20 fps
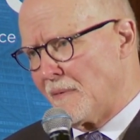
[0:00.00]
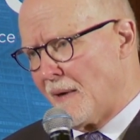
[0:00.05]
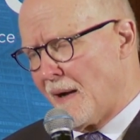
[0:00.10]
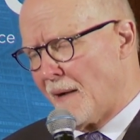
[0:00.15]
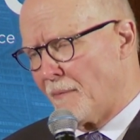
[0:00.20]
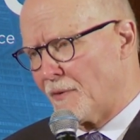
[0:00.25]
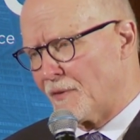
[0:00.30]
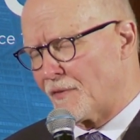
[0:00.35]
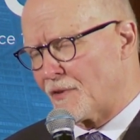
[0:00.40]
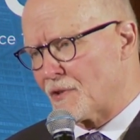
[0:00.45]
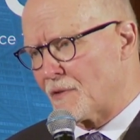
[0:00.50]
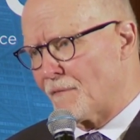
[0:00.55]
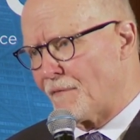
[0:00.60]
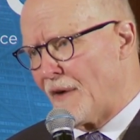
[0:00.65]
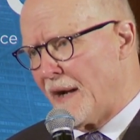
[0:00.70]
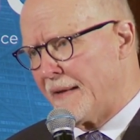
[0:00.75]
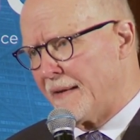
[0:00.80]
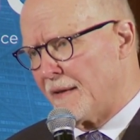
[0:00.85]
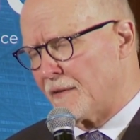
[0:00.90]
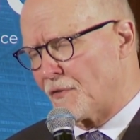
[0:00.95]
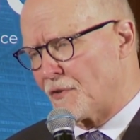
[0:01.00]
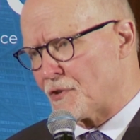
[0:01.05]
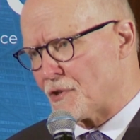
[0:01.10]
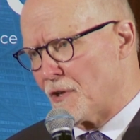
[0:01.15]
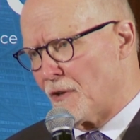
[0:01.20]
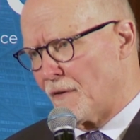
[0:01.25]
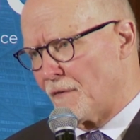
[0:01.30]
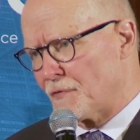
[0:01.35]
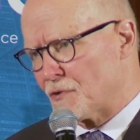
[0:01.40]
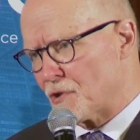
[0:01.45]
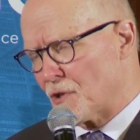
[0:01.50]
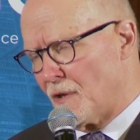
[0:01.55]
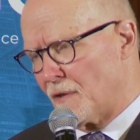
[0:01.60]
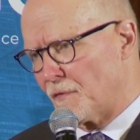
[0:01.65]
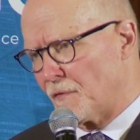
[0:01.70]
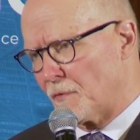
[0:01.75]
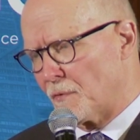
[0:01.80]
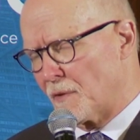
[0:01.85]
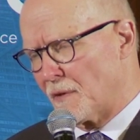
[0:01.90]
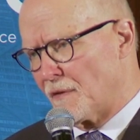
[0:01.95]
I was finance chair of
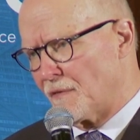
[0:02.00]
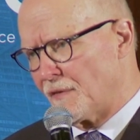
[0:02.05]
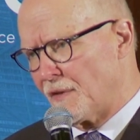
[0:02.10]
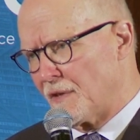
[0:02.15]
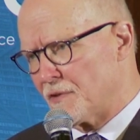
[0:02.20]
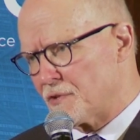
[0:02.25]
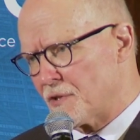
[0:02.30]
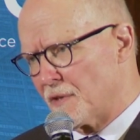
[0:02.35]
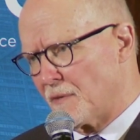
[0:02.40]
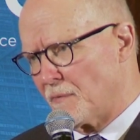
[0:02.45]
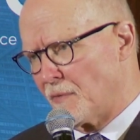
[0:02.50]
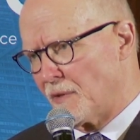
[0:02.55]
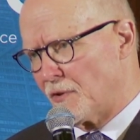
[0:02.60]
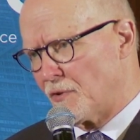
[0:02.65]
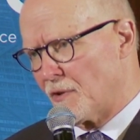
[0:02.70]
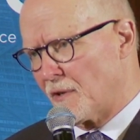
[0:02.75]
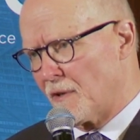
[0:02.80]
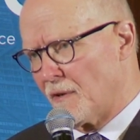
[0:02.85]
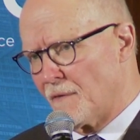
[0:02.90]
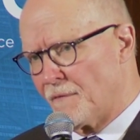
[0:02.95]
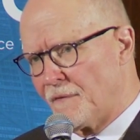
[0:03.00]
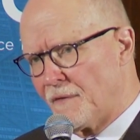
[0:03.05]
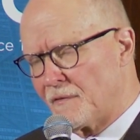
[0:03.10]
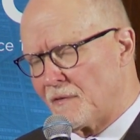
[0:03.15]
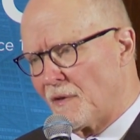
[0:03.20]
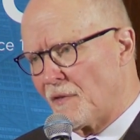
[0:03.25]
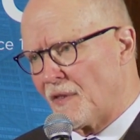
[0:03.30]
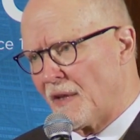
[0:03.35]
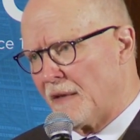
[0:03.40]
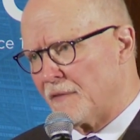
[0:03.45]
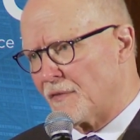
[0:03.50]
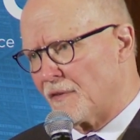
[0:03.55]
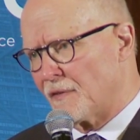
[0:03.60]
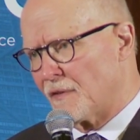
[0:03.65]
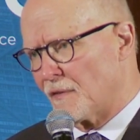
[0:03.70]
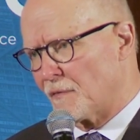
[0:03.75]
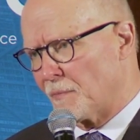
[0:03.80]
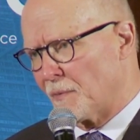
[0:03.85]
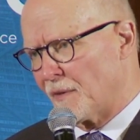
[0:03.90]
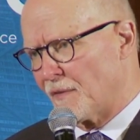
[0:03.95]
Sean's organization, and we took care of 50,000
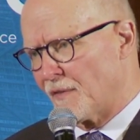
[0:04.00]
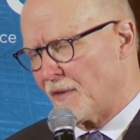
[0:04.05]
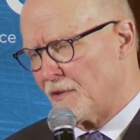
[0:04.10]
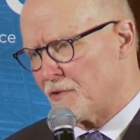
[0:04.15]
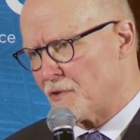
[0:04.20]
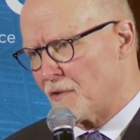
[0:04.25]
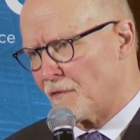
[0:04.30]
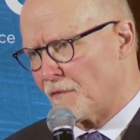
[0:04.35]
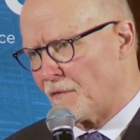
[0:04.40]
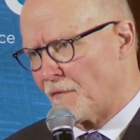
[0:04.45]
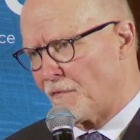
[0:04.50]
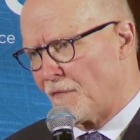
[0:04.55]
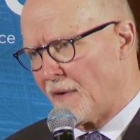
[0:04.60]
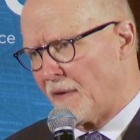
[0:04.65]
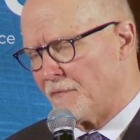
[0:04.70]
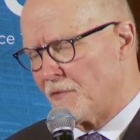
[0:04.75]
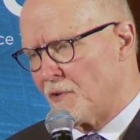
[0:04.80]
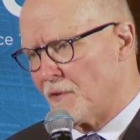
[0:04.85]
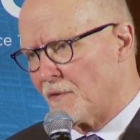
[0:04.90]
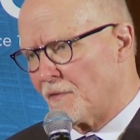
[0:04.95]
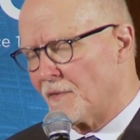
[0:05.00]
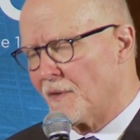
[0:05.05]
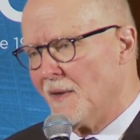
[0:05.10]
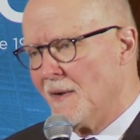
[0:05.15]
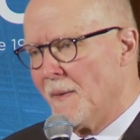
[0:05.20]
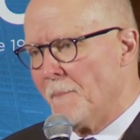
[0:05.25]
displaced Haitians for 5 years.